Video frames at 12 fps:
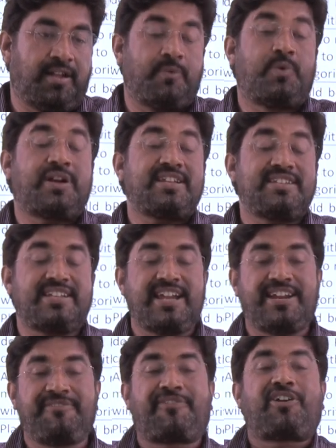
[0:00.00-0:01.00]
What is the
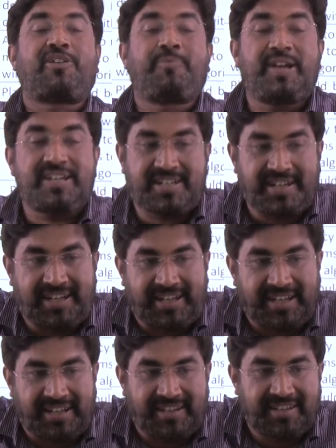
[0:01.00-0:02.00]
information
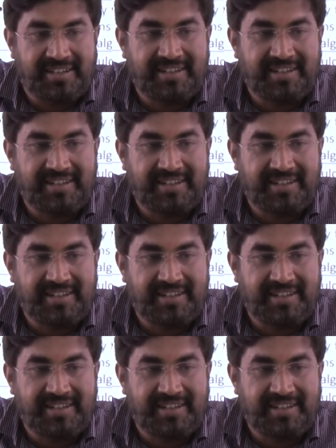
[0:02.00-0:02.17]
here?